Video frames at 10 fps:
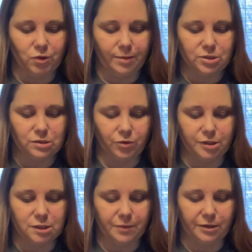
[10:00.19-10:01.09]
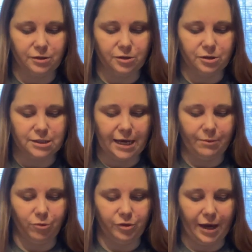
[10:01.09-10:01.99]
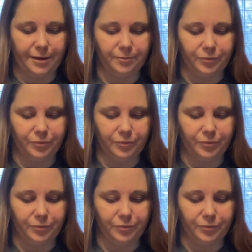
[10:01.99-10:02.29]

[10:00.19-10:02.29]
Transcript: I'm just going to spend a little time with that.